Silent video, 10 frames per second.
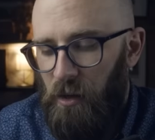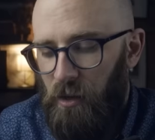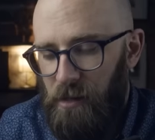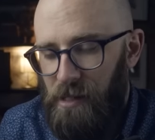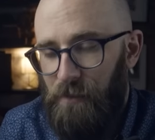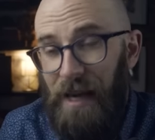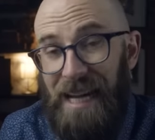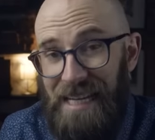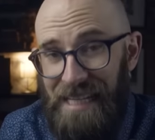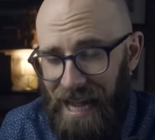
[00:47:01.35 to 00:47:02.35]
who cost him
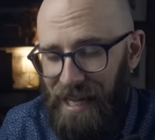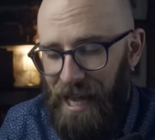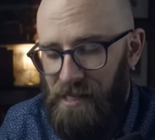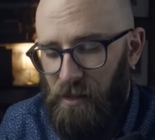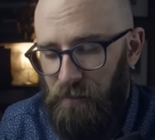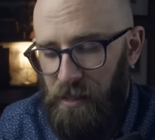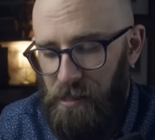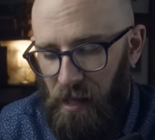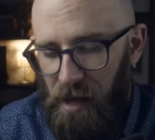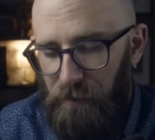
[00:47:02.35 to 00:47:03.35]
a decade of
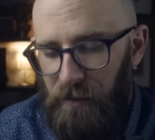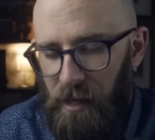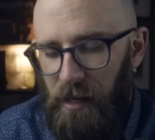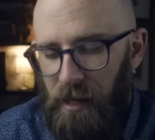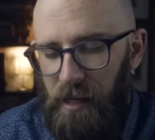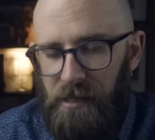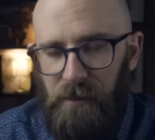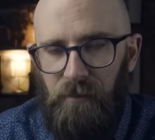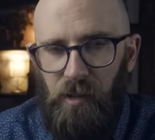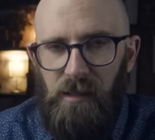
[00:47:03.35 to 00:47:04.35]
his life. Unless
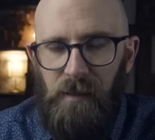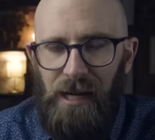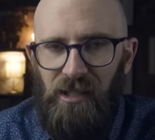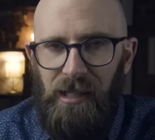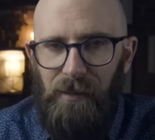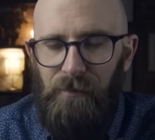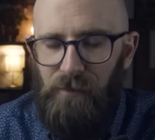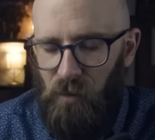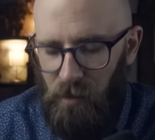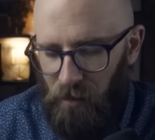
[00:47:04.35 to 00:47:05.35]
it was actually him
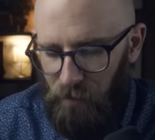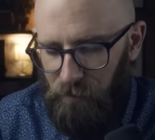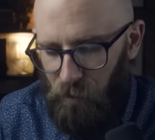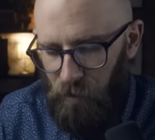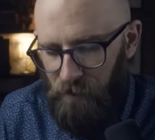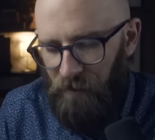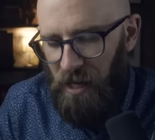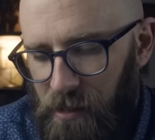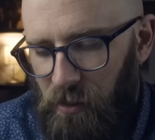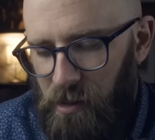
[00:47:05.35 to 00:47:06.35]
all along, of course.
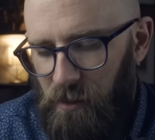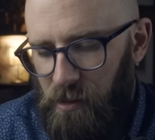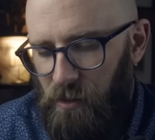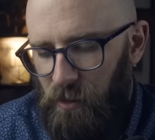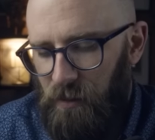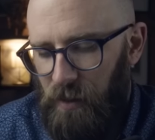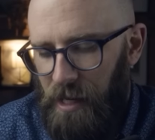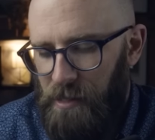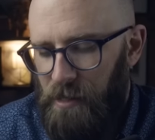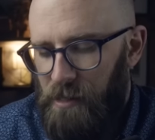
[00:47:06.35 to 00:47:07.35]
It's also the sort of
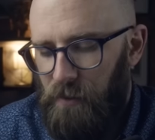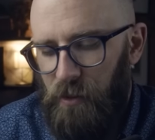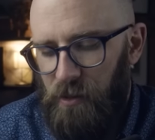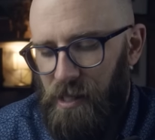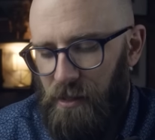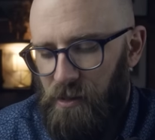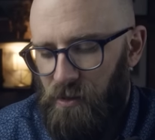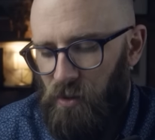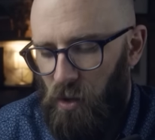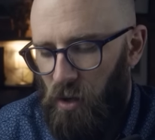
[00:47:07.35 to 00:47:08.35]
case that's difficult to get a
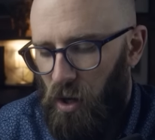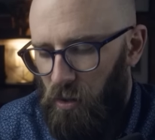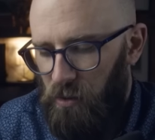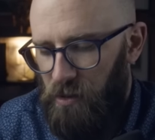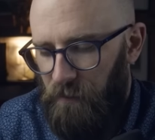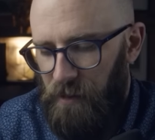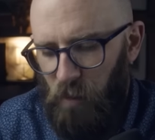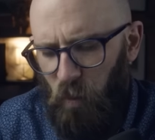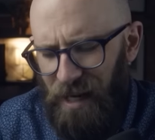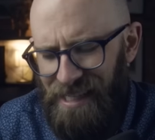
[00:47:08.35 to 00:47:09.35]
strong hold on. There's
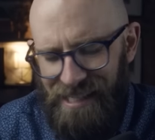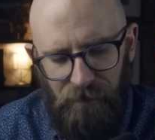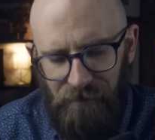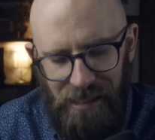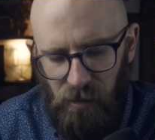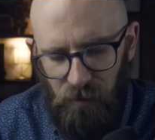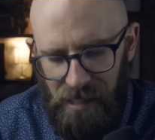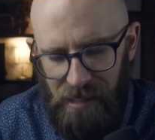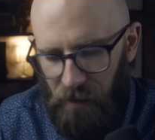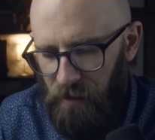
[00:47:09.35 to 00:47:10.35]
always some little
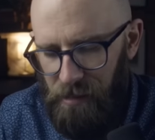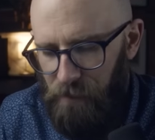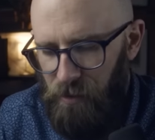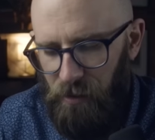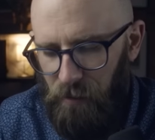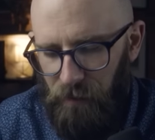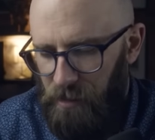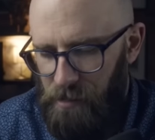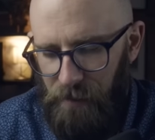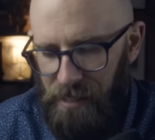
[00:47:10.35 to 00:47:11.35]
detail that slips through your
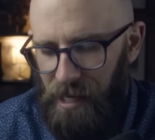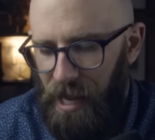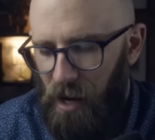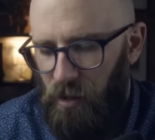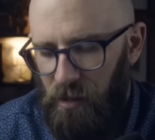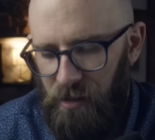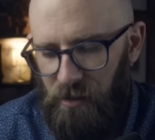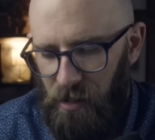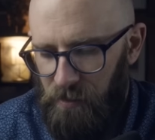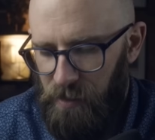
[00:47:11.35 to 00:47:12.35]
fingers, no matter how hard you
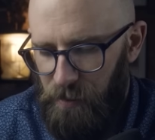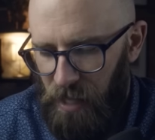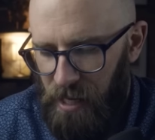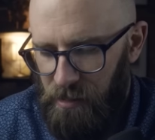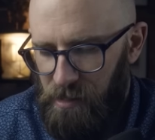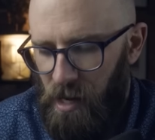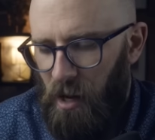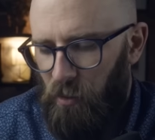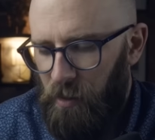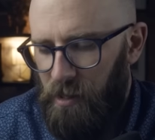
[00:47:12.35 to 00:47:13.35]
try to explain it.
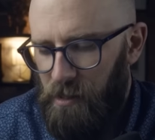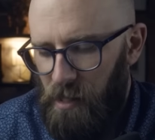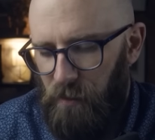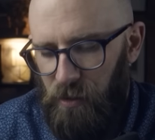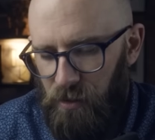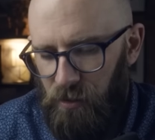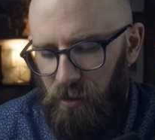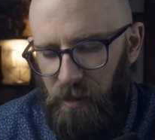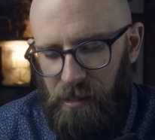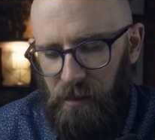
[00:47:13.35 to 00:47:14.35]
What we can say for
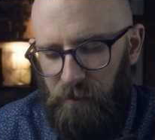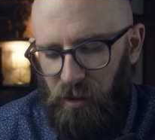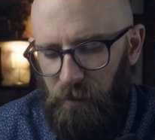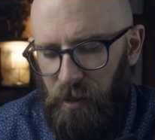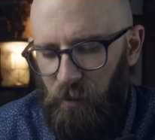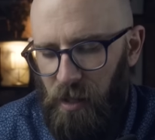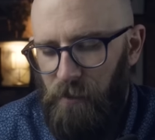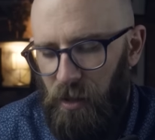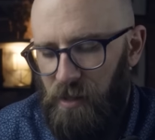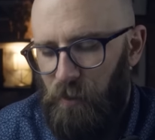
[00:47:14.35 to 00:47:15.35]
sure is that there probably were
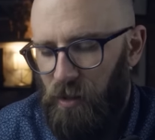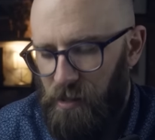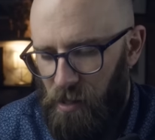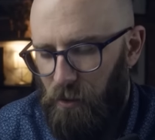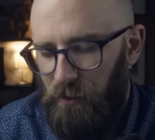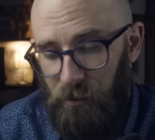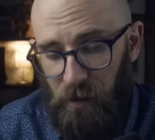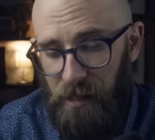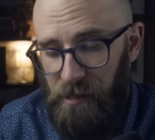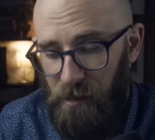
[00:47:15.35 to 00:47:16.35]
multiple Circleville
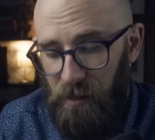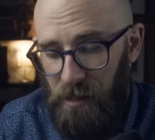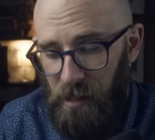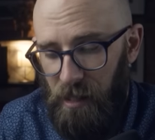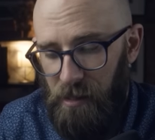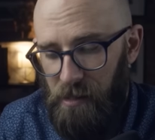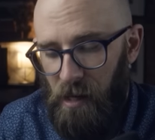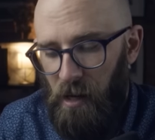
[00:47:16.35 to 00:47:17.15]
writers over the years,